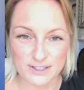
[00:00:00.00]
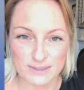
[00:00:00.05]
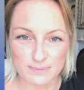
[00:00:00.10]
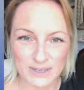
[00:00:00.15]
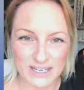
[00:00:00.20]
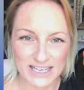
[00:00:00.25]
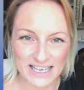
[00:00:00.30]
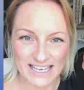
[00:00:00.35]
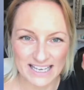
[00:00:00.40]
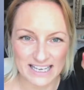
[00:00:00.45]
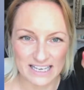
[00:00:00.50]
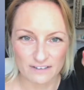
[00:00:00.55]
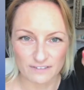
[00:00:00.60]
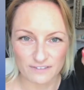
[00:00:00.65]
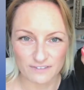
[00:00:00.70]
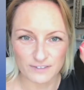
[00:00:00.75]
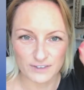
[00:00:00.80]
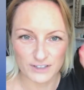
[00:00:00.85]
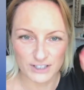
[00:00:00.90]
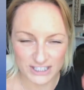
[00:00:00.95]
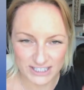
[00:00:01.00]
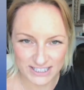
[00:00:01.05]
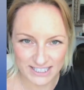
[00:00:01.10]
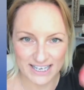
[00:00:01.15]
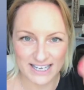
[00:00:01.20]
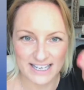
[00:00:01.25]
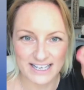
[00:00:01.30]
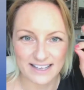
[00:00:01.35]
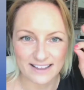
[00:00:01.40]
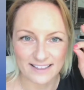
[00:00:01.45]
But if you
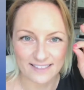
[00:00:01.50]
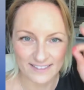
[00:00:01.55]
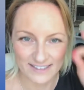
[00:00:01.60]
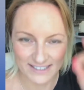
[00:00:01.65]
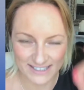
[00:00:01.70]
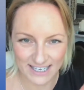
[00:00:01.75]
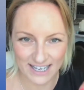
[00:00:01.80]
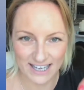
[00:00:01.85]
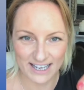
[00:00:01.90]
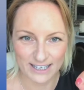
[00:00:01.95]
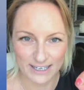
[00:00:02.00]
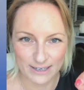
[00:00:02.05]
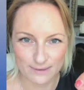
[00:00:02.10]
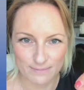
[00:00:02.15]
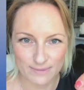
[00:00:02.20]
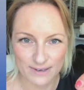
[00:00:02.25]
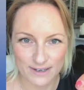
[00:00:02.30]
take the time,